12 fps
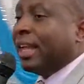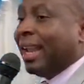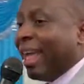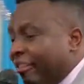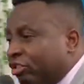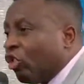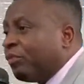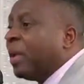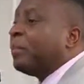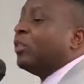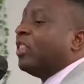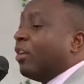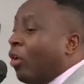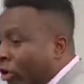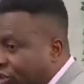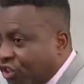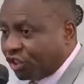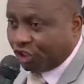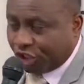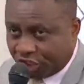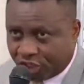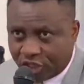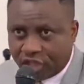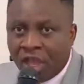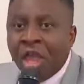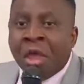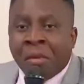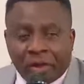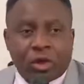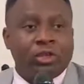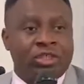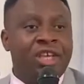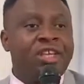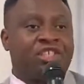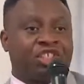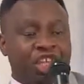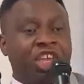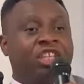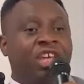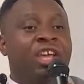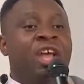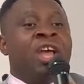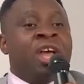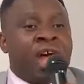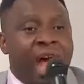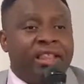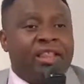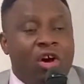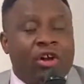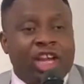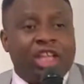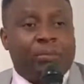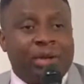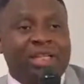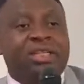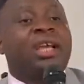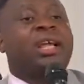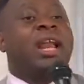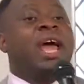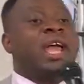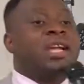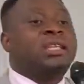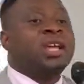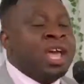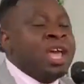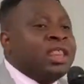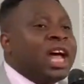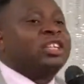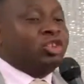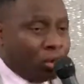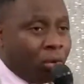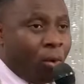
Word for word: the lives of people, the whole city. Because this city had already been declared that true